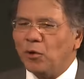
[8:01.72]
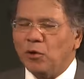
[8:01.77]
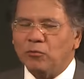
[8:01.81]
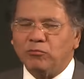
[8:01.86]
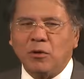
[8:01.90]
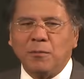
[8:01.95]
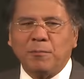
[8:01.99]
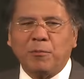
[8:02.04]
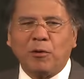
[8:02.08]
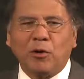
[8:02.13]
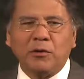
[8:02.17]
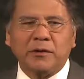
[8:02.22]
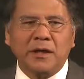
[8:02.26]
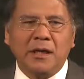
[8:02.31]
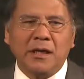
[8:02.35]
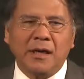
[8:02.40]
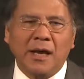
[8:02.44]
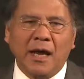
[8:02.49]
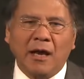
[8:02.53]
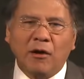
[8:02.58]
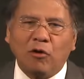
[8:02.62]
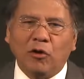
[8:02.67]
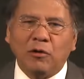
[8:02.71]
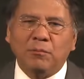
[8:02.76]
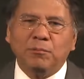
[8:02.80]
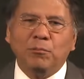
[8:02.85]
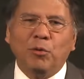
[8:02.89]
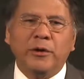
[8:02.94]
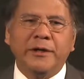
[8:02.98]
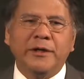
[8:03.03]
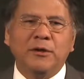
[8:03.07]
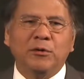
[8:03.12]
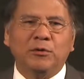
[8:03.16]
We brought in a lot
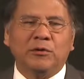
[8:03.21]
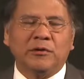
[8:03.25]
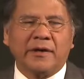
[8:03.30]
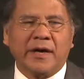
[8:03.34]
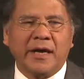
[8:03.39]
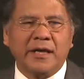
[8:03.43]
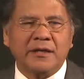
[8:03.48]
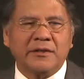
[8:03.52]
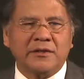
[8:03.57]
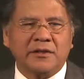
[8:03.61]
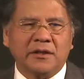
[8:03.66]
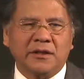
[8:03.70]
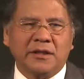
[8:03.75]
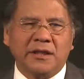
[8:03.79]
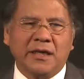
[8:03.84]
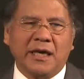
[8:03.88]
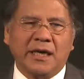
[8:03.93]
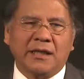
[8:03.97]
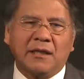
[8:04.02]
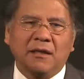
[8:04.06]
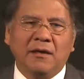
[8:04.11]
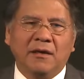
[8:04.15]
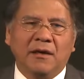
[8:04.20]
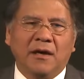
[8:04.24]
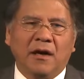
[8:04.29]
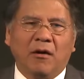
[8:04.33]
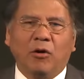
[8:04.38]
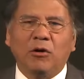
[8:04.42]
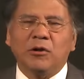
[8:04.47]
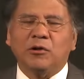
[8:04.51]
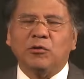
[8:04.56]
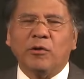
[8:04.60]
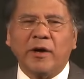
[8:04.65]
more new trains, 38,
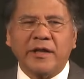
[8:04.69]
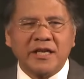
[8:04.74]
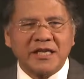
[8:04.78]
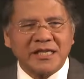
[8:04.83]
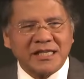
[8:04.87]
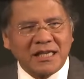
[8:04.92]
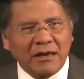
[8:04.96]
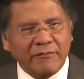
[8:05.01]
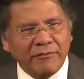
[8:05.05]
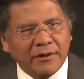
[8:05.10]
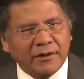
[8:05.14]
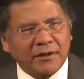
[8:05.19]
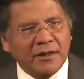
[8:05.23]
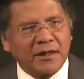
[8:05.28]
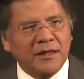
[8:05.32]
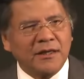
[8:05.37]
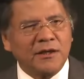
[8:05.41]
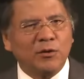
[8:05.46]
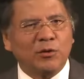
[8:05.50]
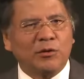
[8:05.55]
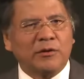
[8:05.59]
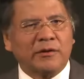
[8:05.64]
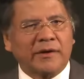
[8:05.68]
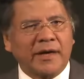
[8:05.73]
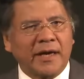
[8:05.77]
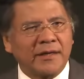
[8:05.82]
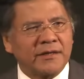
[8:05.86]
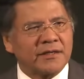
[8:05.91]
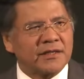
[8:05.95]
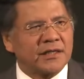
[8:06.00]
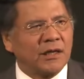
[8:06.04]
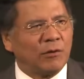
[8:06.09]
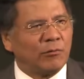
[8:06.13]
altogether 70 new
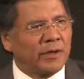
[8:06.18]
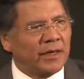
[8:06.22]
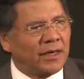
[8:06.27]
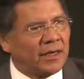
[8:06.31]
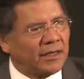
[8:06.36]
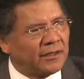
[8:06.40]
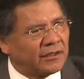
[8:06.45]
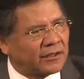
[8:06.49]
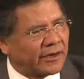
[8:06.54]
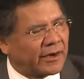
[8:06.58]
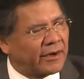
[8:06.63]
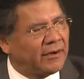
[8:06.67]
trains that we